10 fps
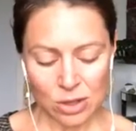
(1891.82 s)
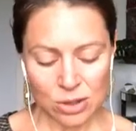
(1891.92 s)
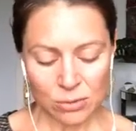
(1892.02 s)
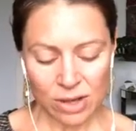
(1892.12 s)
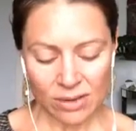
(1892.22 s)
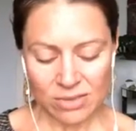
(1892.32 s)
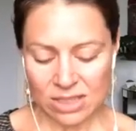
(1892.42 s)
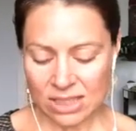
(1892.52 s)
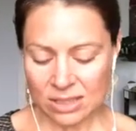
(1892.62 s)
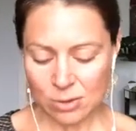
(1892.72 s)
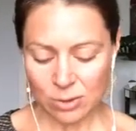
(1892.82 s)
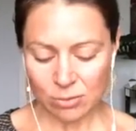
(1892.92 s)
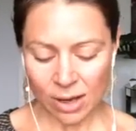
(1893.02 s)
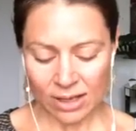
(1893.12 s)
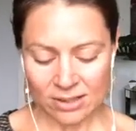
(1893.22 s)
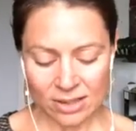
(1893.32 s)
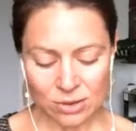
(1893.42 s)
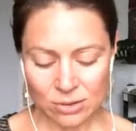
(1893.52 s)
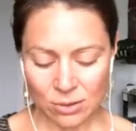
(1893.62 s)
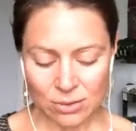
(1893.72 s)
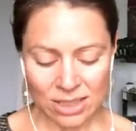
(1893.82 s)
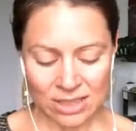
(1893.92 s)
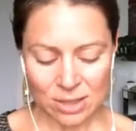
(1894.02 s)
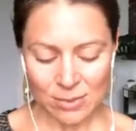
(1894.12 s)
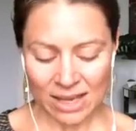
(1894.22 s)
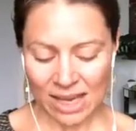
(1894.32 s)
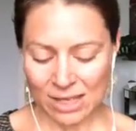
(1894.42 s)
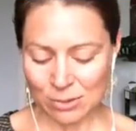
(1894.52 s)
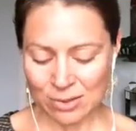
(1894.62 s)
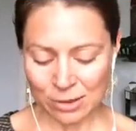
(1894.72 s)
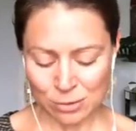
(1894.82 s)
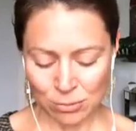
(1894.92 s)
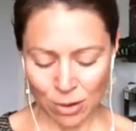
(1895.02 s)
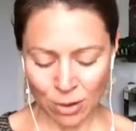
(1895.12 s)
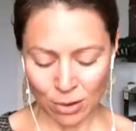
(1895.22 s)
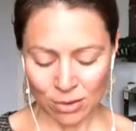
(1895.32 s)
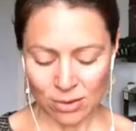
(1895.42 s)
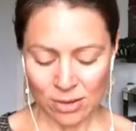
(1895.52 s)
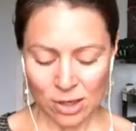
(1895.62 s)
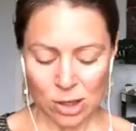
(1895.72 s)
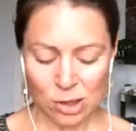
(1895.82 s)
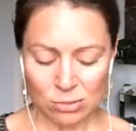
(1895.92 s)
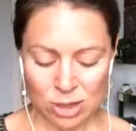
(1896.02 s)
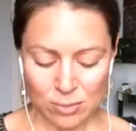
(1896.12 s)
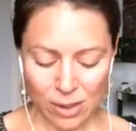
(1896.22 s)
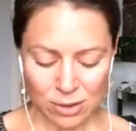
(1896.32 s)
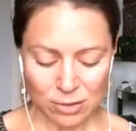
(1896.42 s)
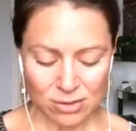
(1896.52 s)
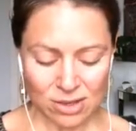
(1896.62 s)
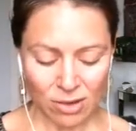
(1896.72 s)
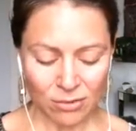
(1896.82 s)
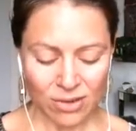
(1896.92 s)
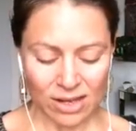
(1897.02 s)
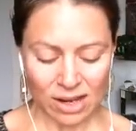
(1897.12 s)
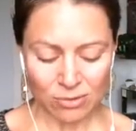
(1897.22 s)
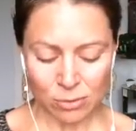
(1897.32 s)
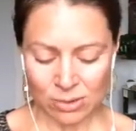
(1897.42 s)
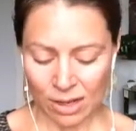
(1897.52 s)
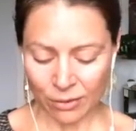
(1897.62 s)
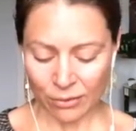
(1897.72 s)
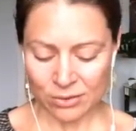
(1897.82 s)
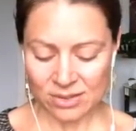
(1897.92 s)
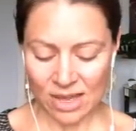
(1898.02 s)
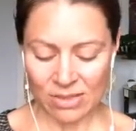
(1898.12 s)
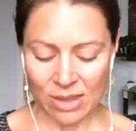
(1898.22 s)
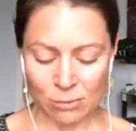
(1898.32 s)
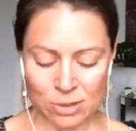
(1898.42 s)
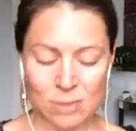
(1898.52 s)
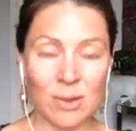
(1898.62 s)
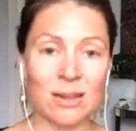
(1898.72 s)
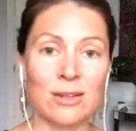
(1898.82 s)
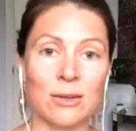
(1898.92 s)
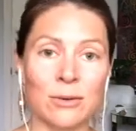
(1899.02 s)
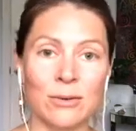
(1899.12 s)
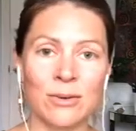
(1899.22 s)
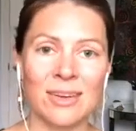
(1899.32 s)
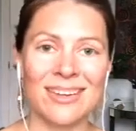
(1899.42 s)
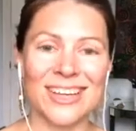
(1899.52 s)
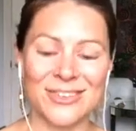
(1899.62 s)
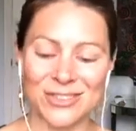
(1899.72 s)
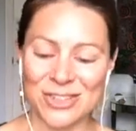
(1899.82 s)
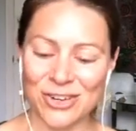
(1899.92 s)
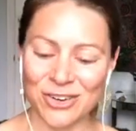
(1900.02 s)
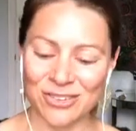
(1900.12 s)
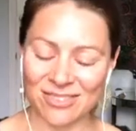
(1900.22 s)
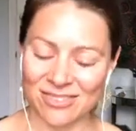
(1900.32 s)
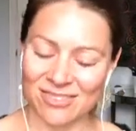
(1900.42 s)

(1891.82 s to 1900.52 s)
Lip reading: You don't have the need to be right, and you don't need to make anyone else wrong. You respect yourself and everyone else, and they respect you in return.